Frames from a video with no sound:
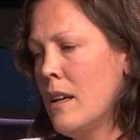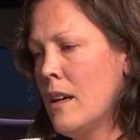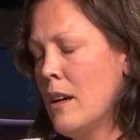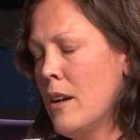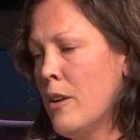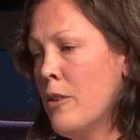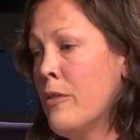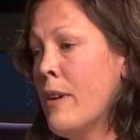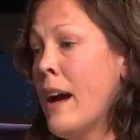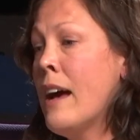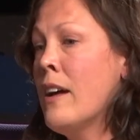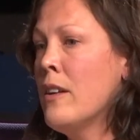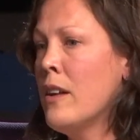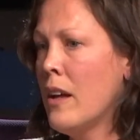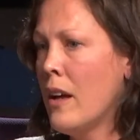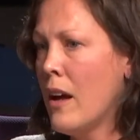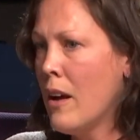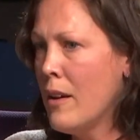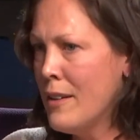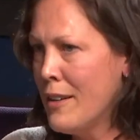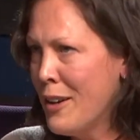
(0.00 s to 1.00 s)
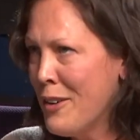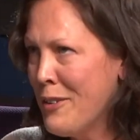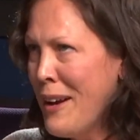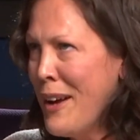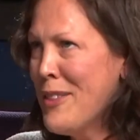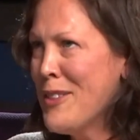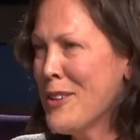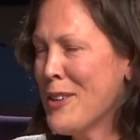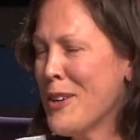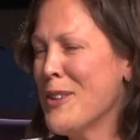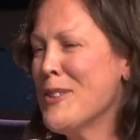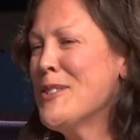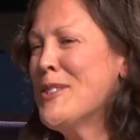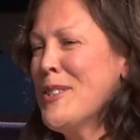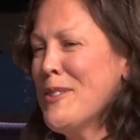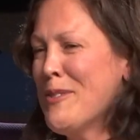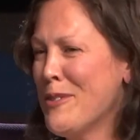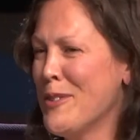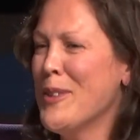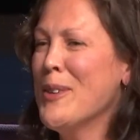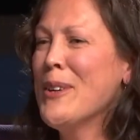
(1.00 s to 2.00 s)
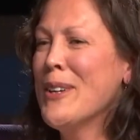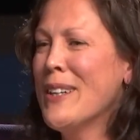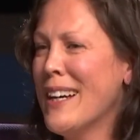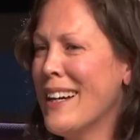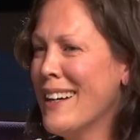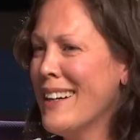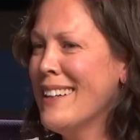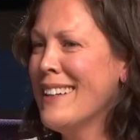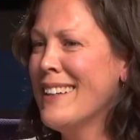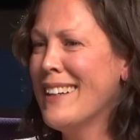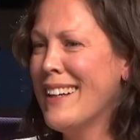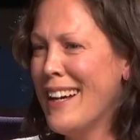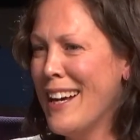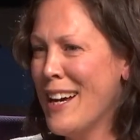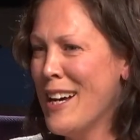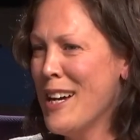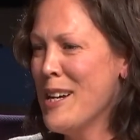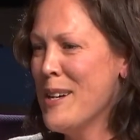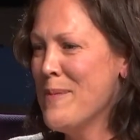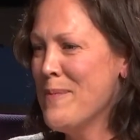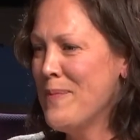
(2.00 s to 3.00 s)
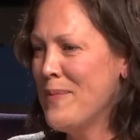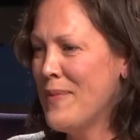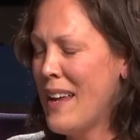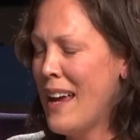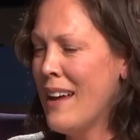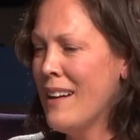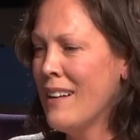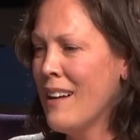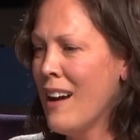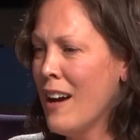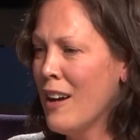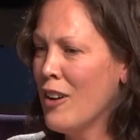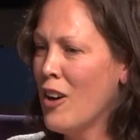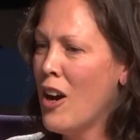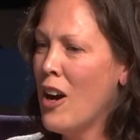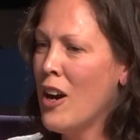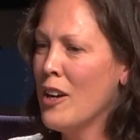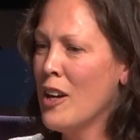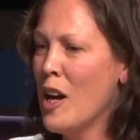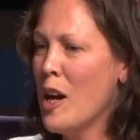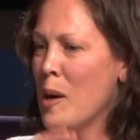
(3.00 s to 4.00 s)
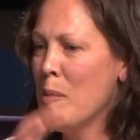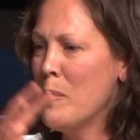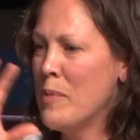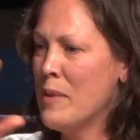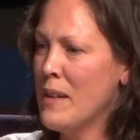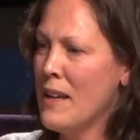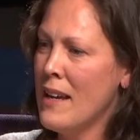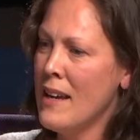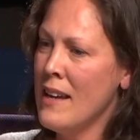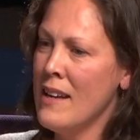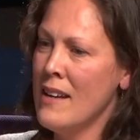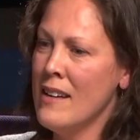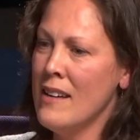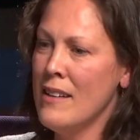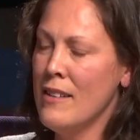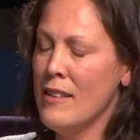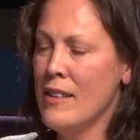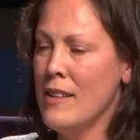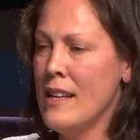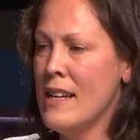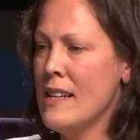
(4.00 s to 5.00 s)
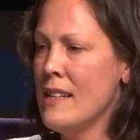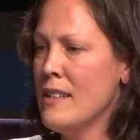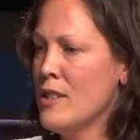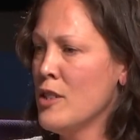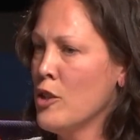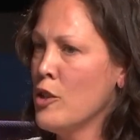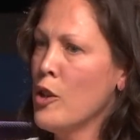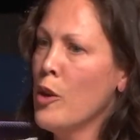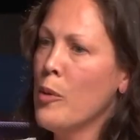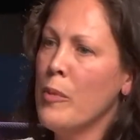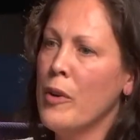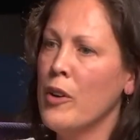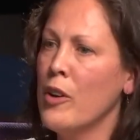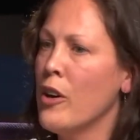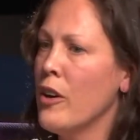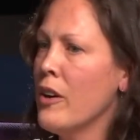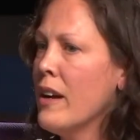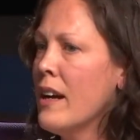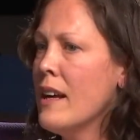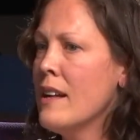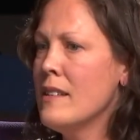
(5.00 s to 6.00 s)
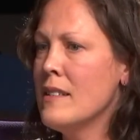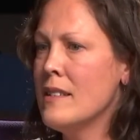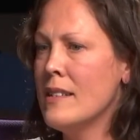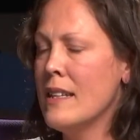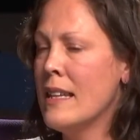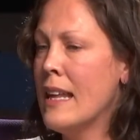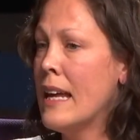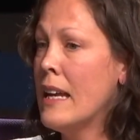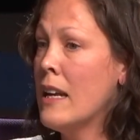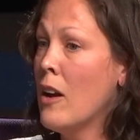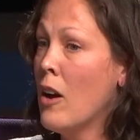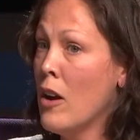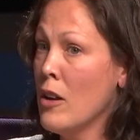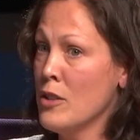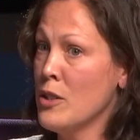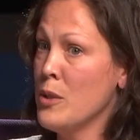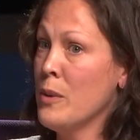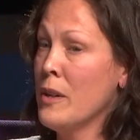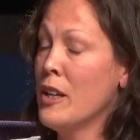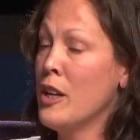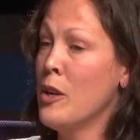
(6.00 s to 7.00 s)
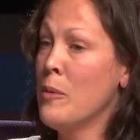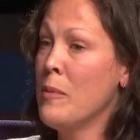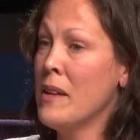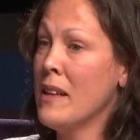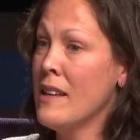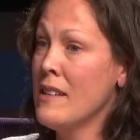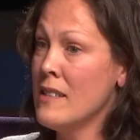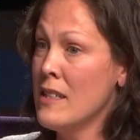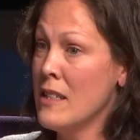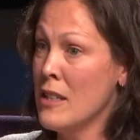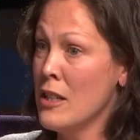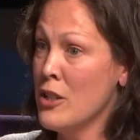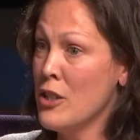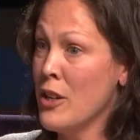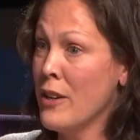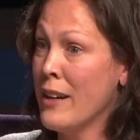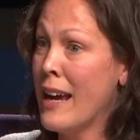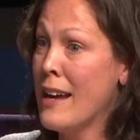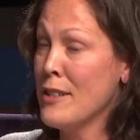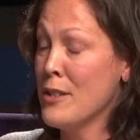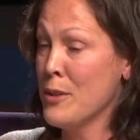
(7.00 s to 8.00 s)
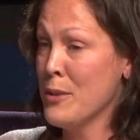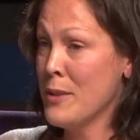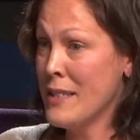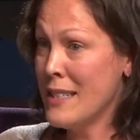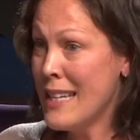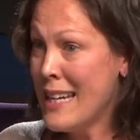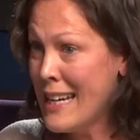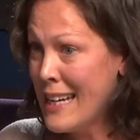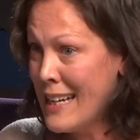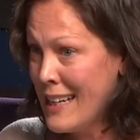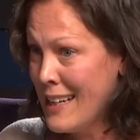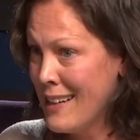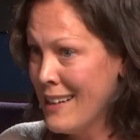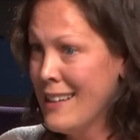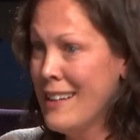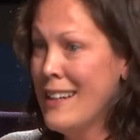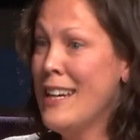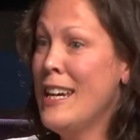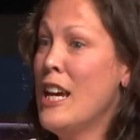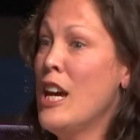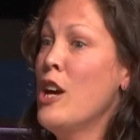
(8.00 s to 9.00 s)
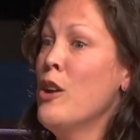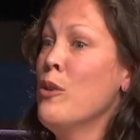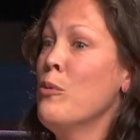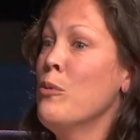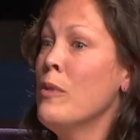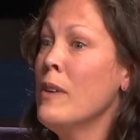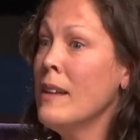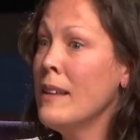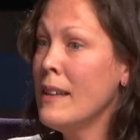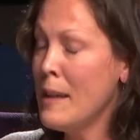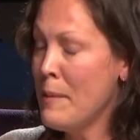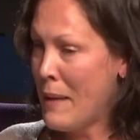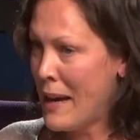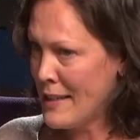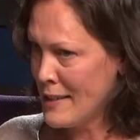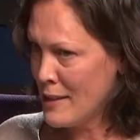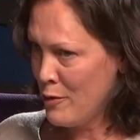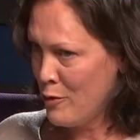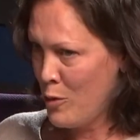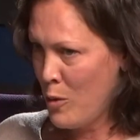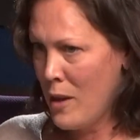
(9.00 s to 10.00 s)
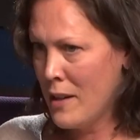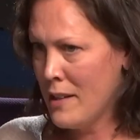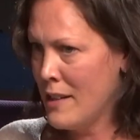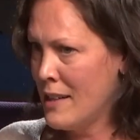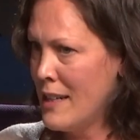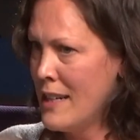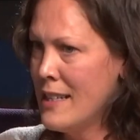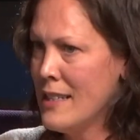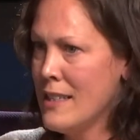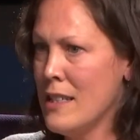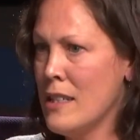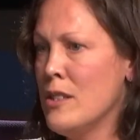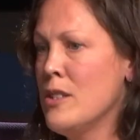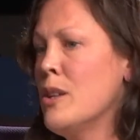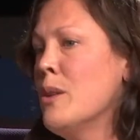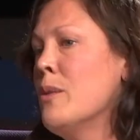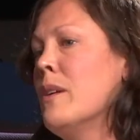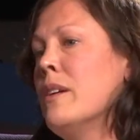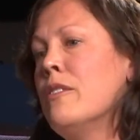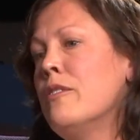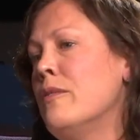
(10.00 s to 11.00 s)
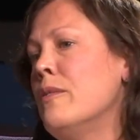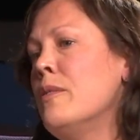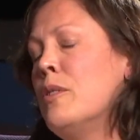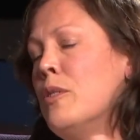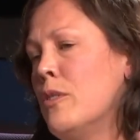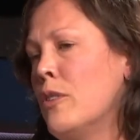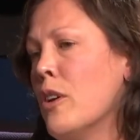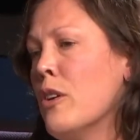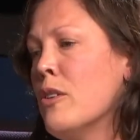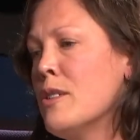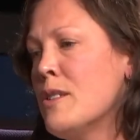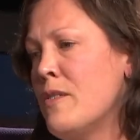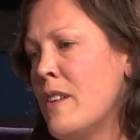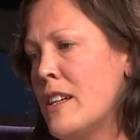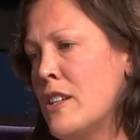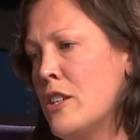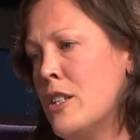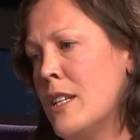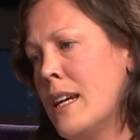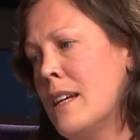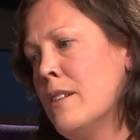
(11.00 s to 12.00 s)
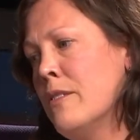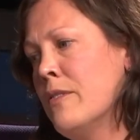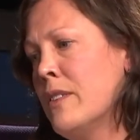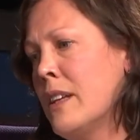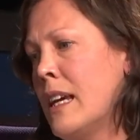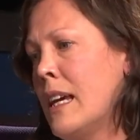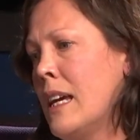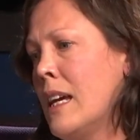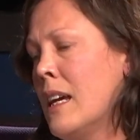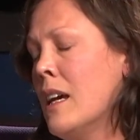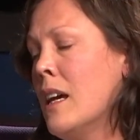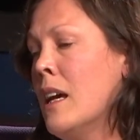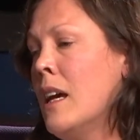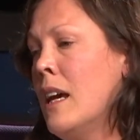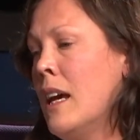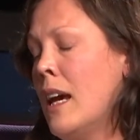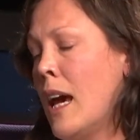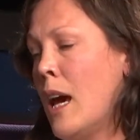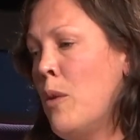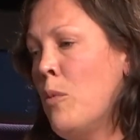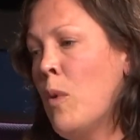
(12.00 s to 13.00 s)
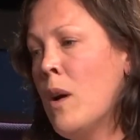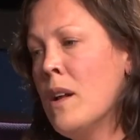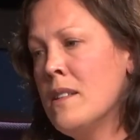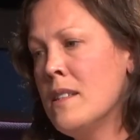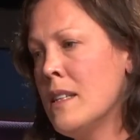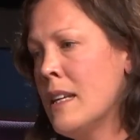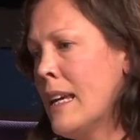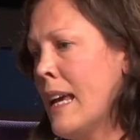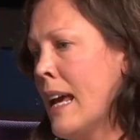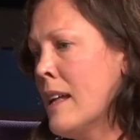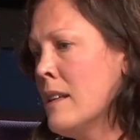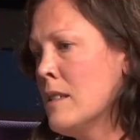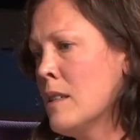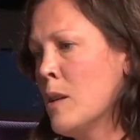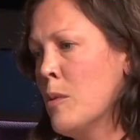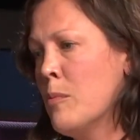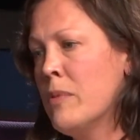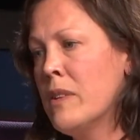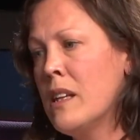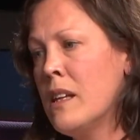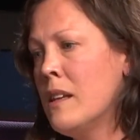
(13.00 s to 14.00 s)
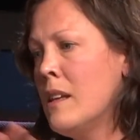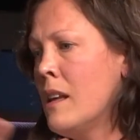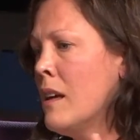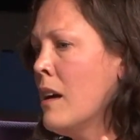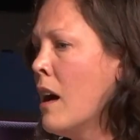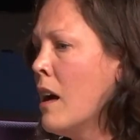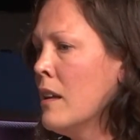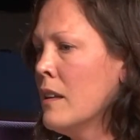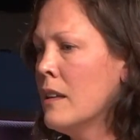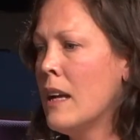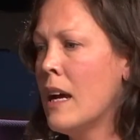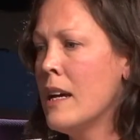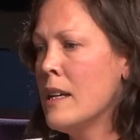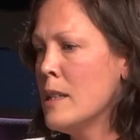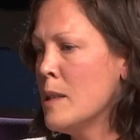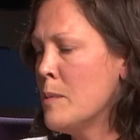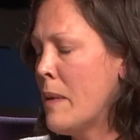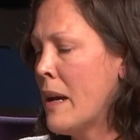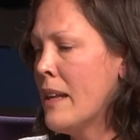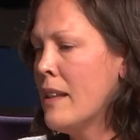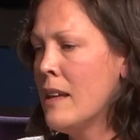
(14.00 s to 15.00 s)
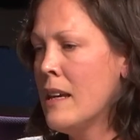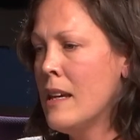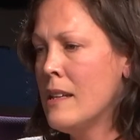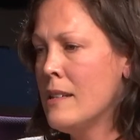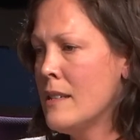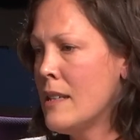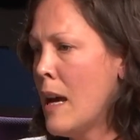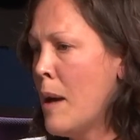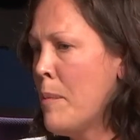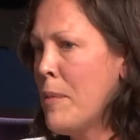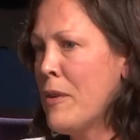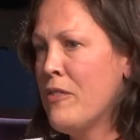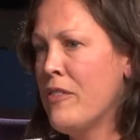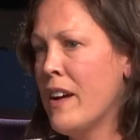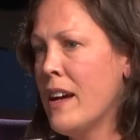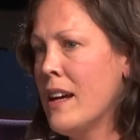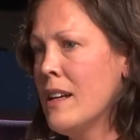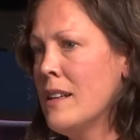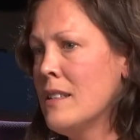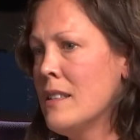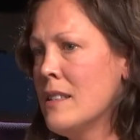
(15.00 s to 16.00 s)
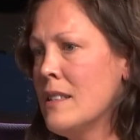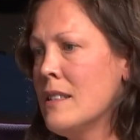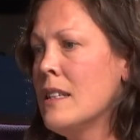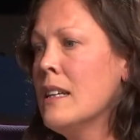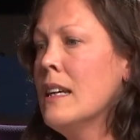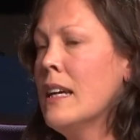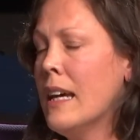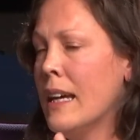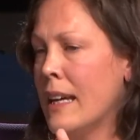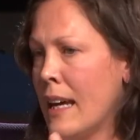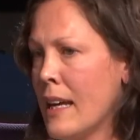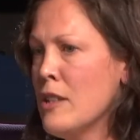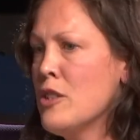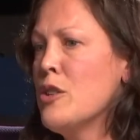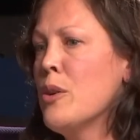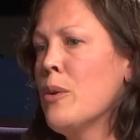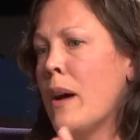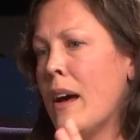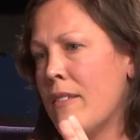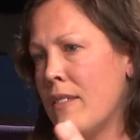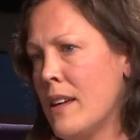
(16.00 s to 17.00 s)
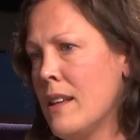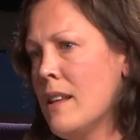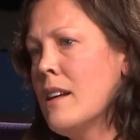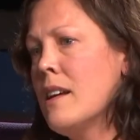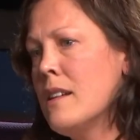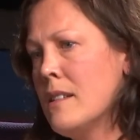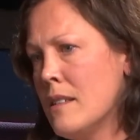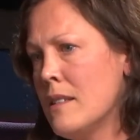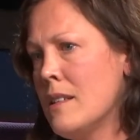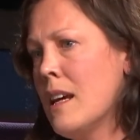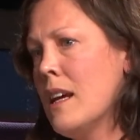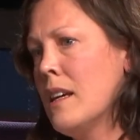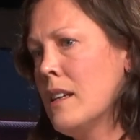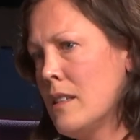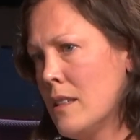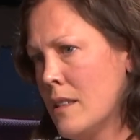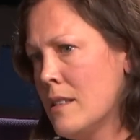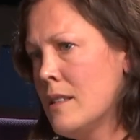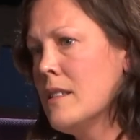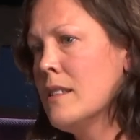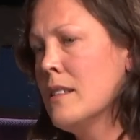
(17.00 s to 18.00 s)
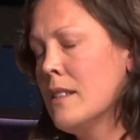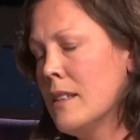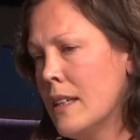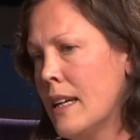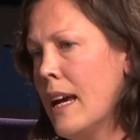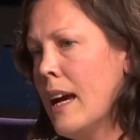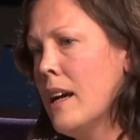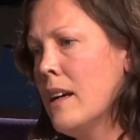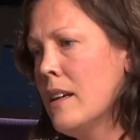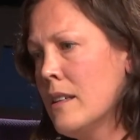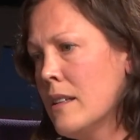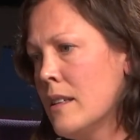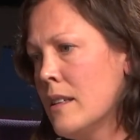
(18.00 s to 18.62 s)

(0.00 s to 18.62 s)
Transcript: around the coast of Florida and got caught up in these global currents, and then also accumulates in the Sargasso Sea in really massive quantities. And so it grows vegetatively, and once it gets completely colonized by these epiphytes, it gets so heavy that it sinks. Yeah.